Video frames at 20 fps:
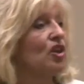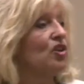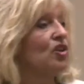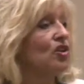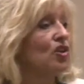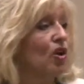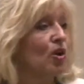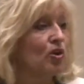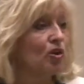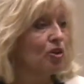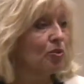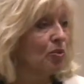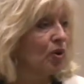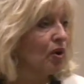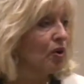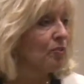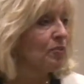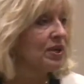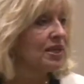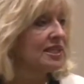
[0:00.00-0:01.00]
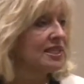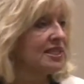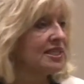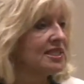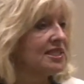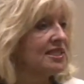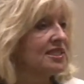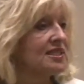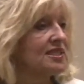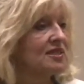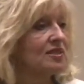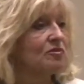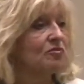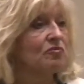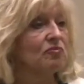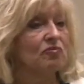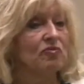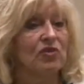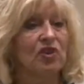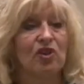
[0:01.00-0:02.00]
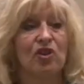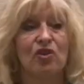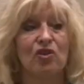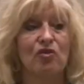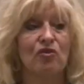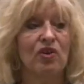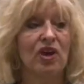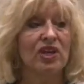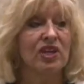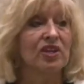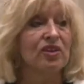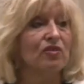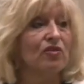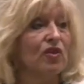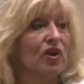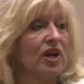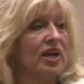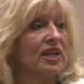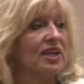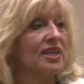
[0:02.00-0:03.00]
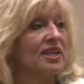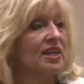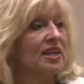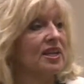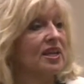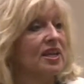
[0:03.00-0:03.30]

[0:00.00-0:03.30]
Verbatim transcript: You know your purpose, you're ready to write.